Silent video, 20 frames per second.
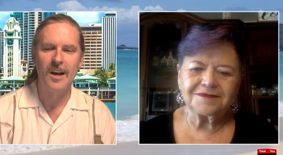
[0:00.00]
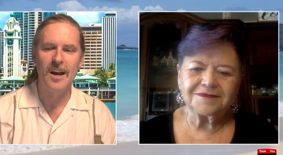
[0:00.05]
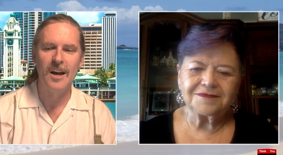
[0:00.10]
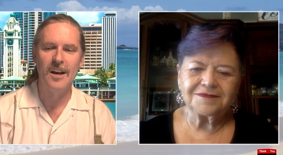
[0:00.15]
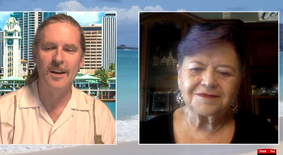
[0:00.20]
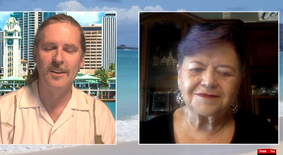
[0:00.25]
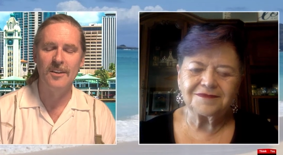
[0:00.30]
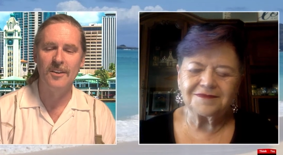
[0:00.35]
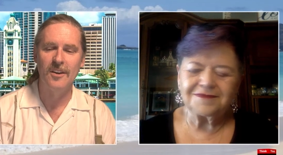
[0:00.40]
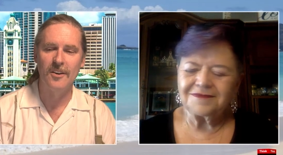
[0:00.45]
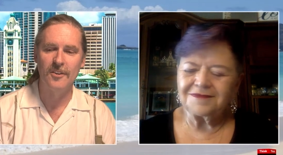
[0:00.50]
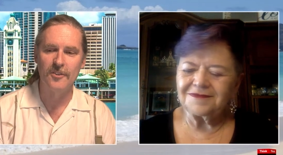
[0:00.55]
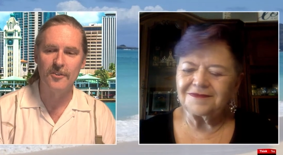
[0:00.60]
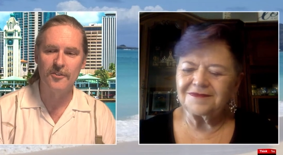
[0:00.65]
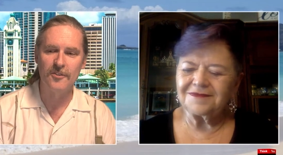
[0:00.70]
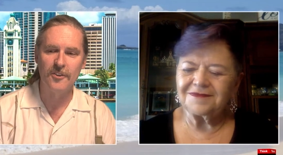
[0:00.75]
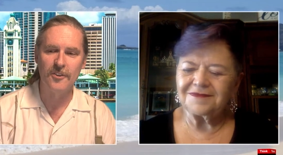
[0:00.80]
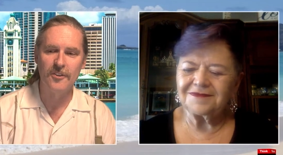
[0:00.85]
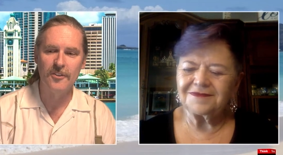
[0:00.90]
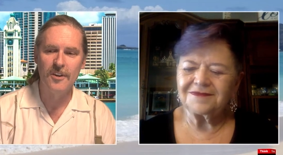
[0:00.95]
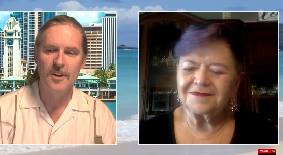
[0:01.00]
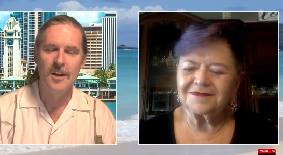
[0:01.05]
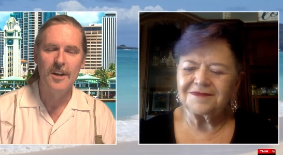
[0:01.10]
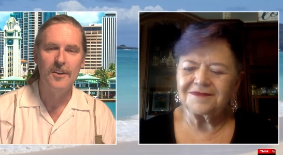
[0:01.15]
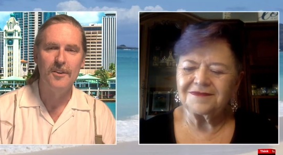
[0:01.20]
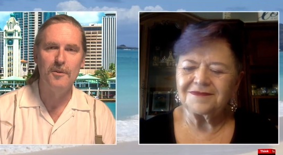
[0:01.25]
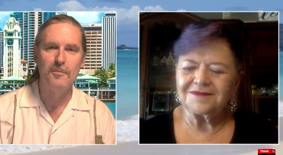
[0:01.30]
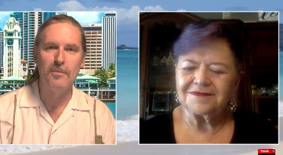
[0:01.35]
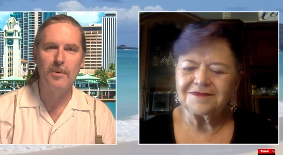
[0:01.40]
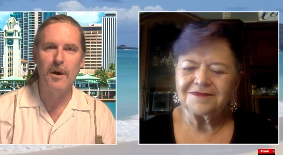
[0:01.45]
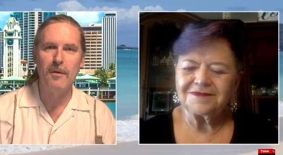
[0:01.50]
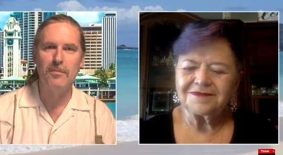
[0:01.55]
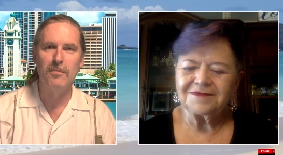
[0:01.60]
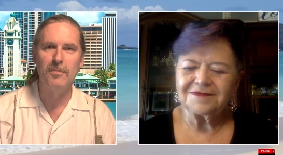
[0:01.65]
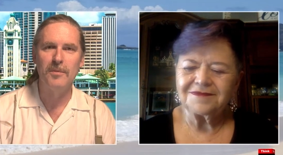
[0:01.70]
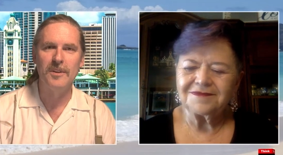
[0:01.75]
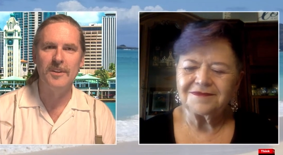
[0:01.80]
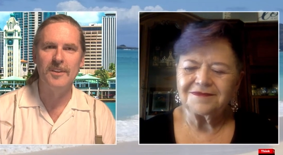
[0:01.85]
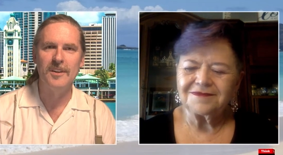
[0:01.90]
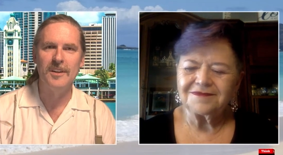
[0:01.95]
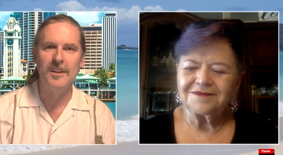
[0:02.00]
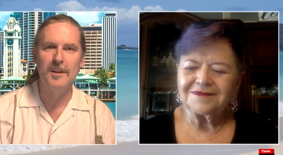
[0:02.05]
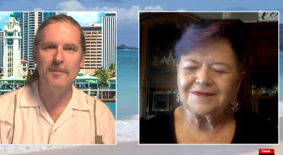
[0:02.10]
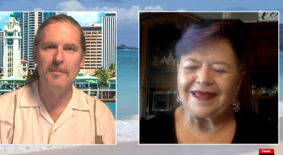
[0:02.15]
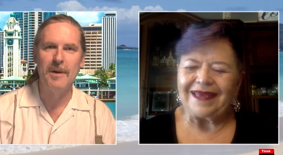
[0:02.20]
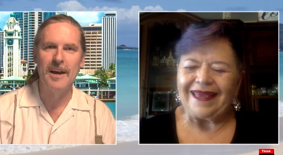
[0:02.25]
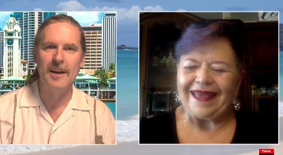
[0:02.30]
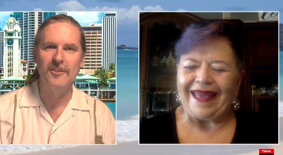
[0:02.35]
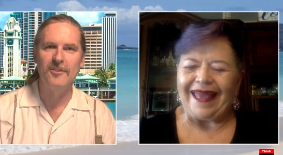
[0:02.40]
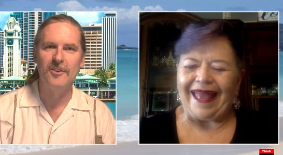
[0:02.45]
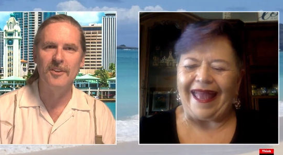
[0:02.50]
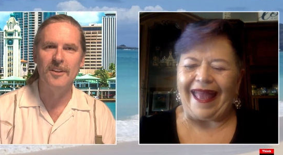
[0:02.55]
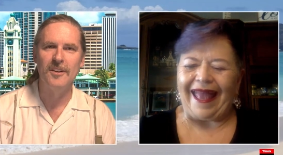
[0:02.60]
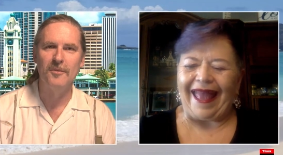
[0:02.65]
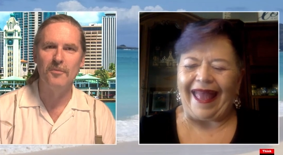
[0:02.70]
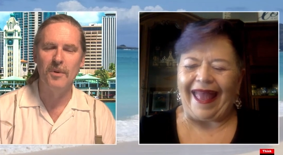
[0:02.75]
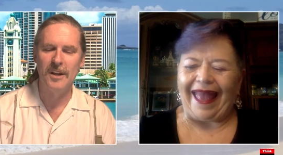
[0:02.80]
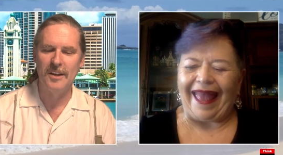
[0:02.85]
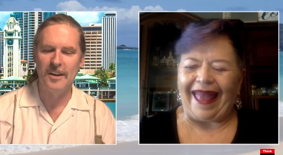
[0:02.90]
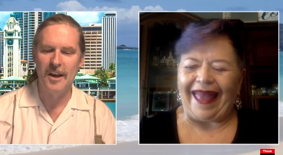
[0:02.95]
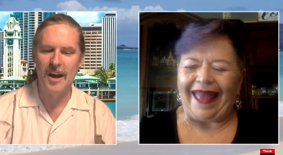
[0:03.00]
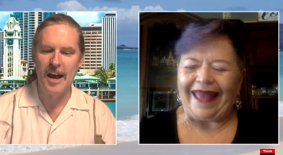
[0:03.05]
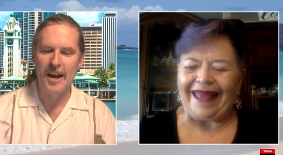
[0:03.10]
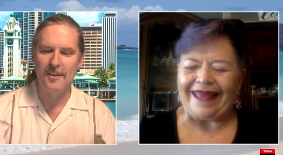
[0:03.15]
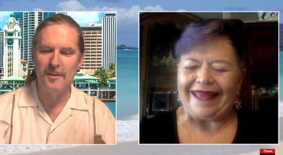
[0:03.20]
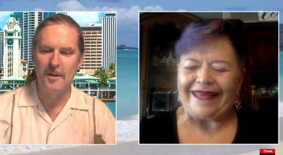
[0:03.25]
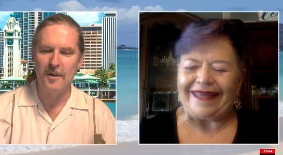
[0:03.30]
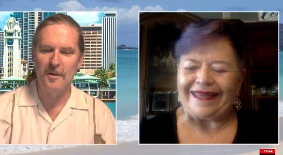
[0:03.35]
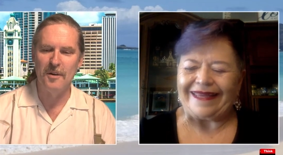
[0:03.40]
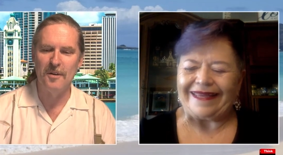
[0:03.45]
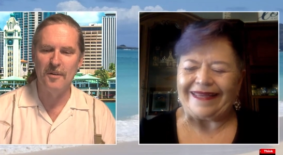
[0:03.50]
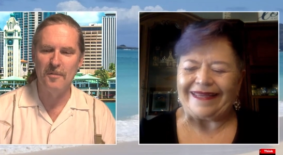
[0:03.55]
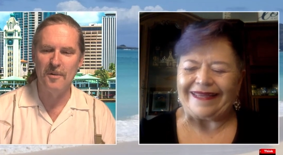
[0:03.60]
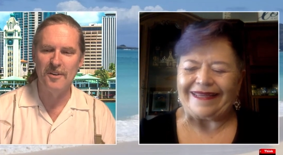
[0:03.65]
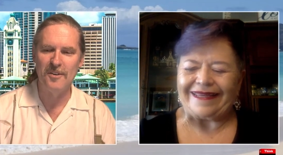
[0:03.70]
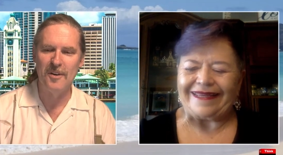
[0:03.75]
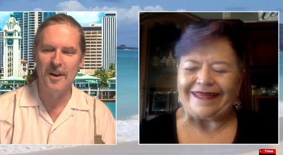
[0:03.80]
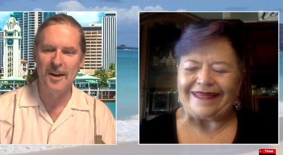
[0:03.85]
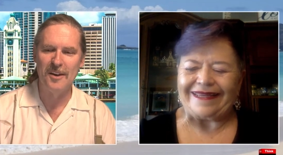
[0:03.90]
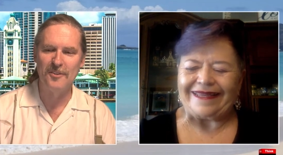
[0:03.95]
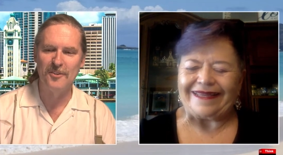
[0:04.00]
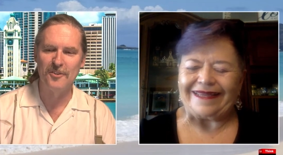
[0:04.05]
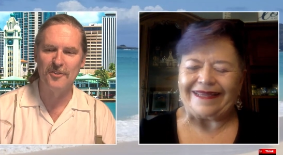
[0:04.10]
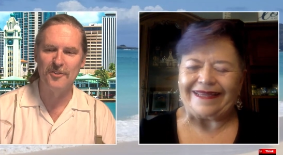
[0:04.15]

Speaker 1: a youngster, you probably didn't imagine when you had when you had your